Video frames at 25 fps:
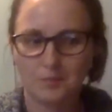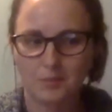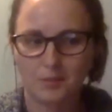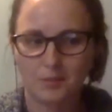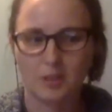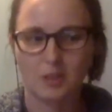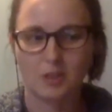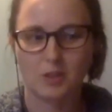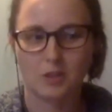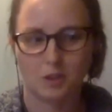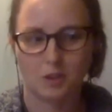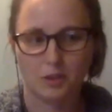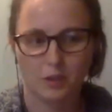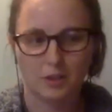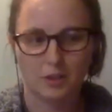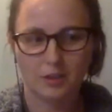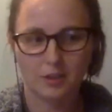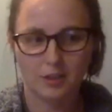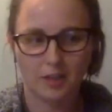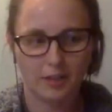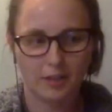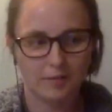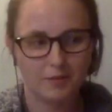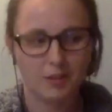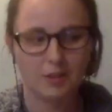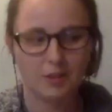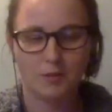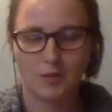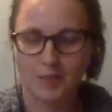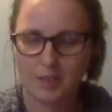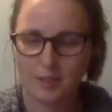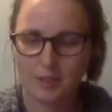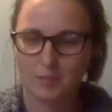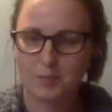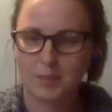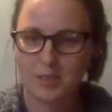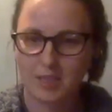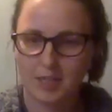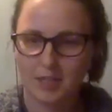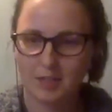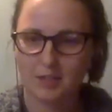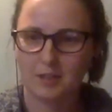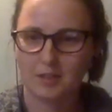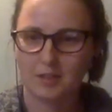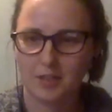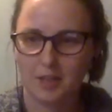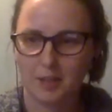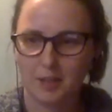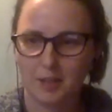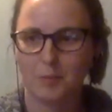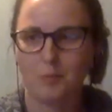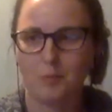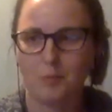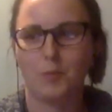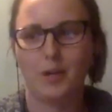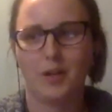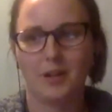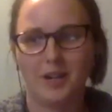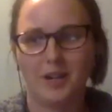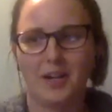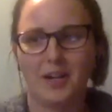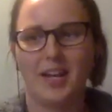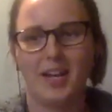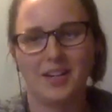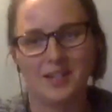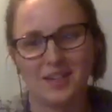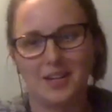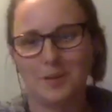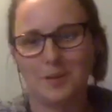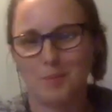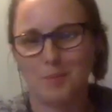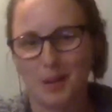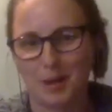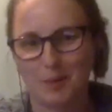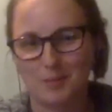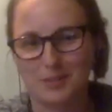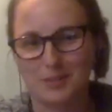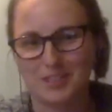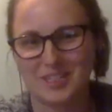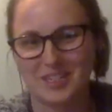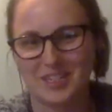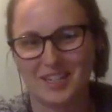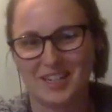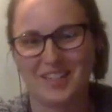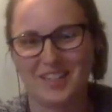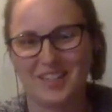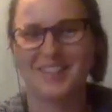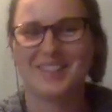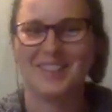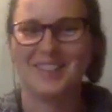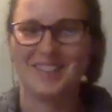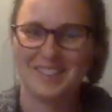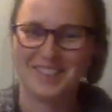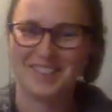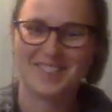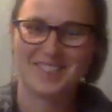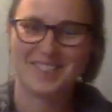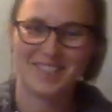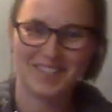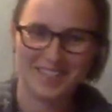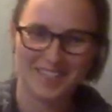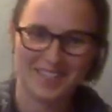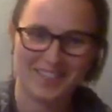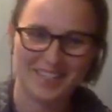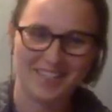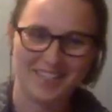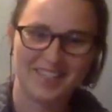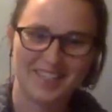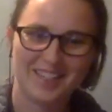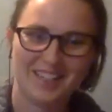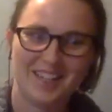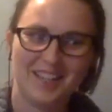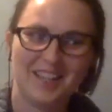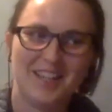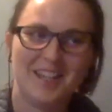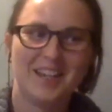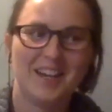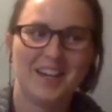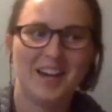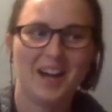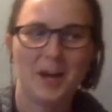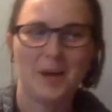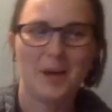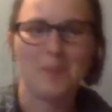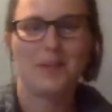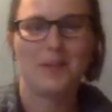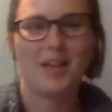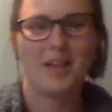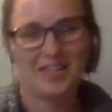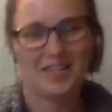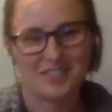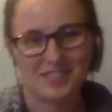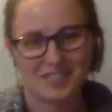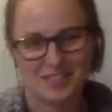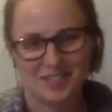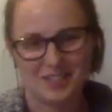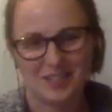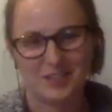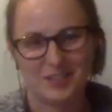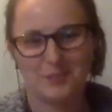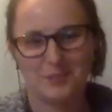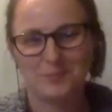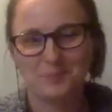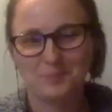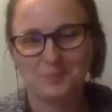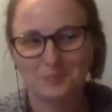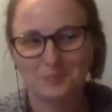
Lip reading: the journal of the New England Botanical Club, where I ended up publishing this study last year.